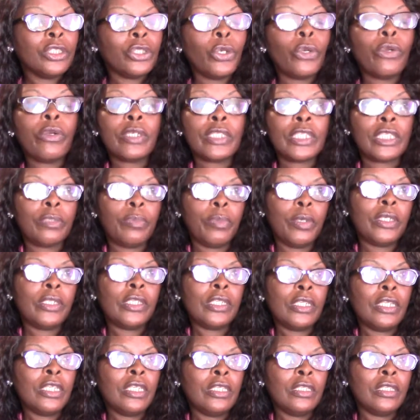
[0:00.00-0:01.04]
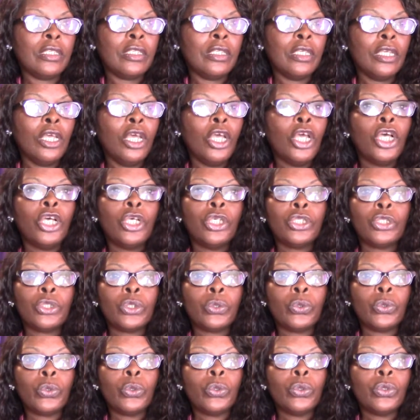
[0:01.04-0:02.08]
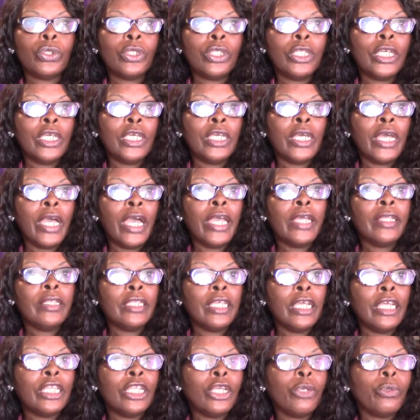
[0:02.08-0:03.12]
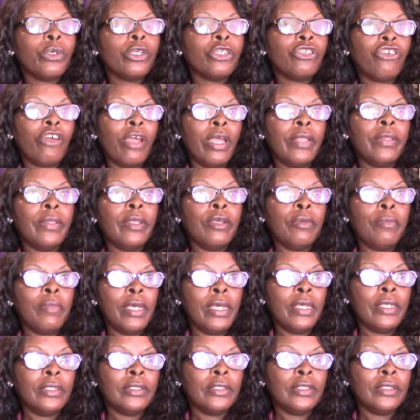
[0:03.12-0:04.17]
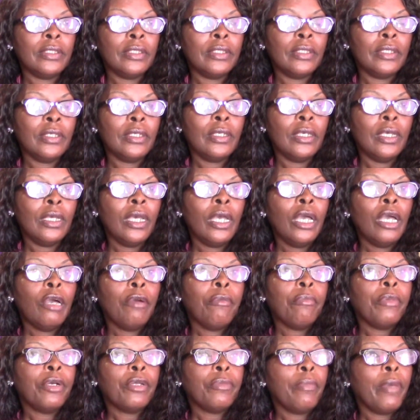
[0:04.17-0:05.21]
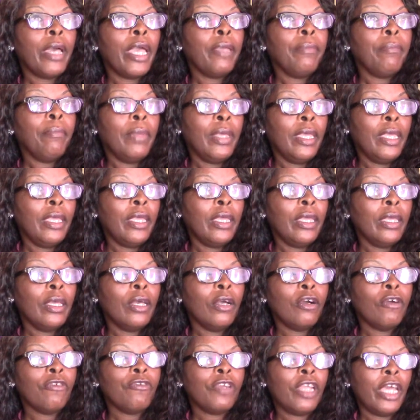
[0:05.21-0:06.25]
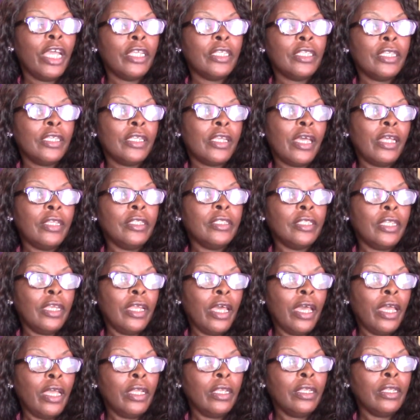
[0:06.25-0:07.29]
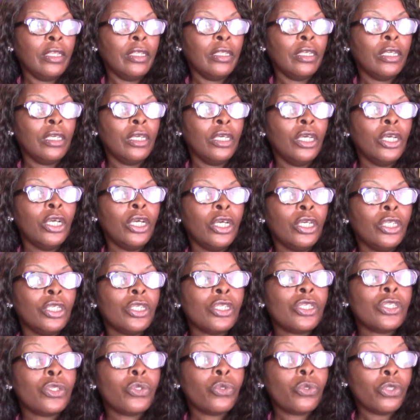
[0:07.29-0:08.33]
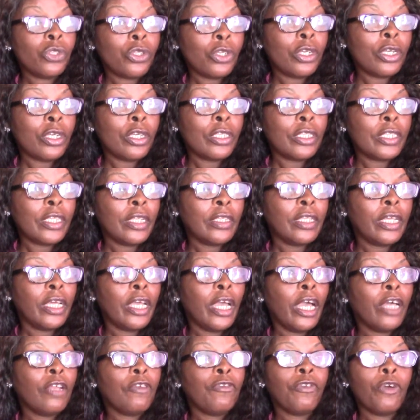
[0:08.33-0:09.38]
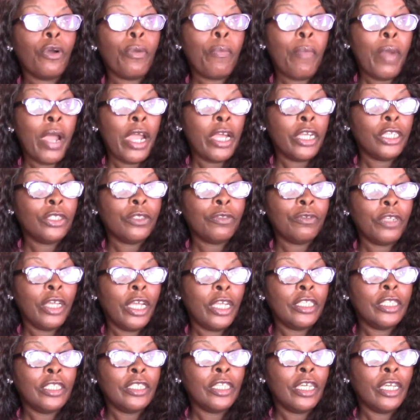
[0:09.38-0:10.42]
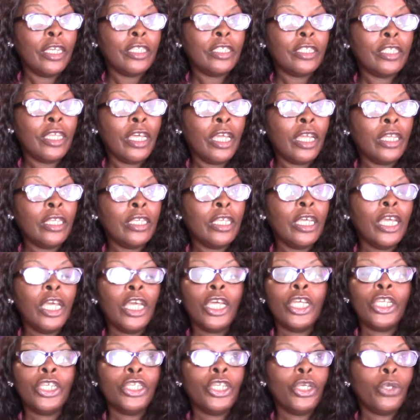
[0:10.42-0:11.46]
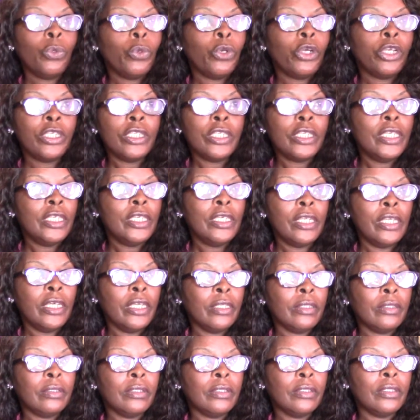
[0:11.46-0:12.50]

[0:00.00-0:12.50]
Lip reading: or a specialist. So I think they were trying their best. But by May of 1999, the sutures that I had from March of 1999, they weren't healing.